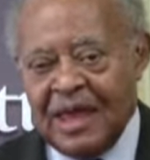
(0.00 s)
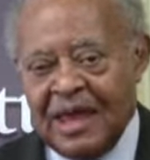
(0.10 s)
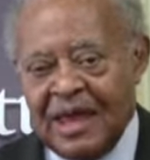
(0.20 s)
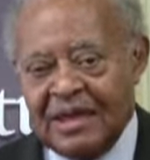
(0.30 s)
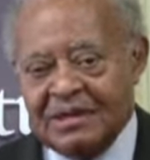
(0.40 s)

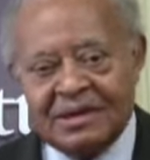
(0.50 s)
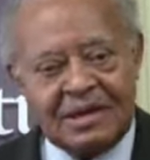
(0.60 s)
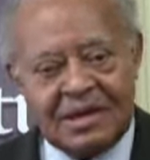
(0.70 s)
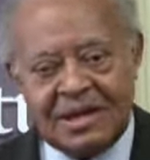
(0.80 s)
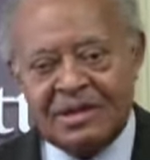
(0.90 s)
And
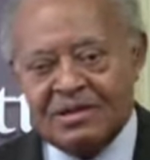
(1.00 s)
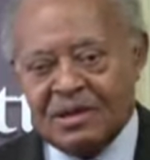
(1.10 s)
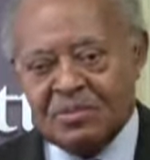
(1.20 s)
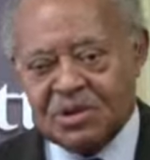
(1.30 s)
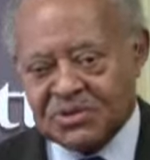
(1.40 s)

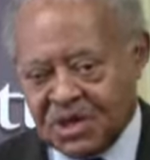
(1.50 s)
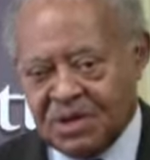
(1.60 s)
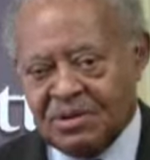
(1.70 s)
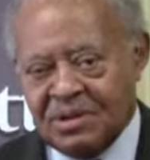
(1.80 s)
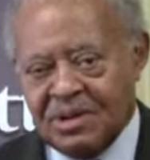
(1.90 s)
in uh,
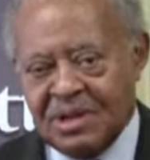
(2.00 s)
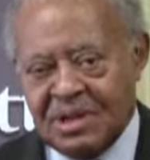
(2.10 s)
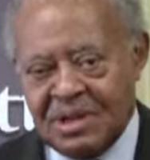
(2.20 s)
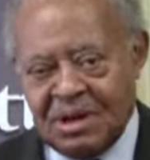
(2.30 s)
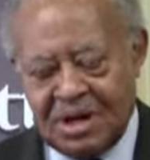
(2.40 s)
Brazil,
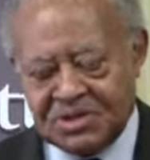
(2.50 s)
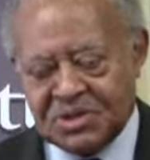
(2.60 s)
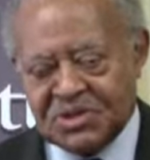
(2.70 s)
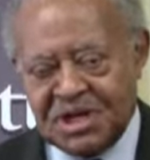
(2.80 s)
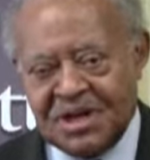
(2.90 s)

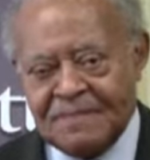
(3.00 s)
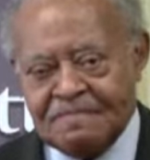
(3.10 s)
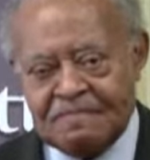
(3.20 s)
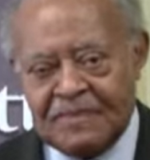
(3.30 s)
Argentina,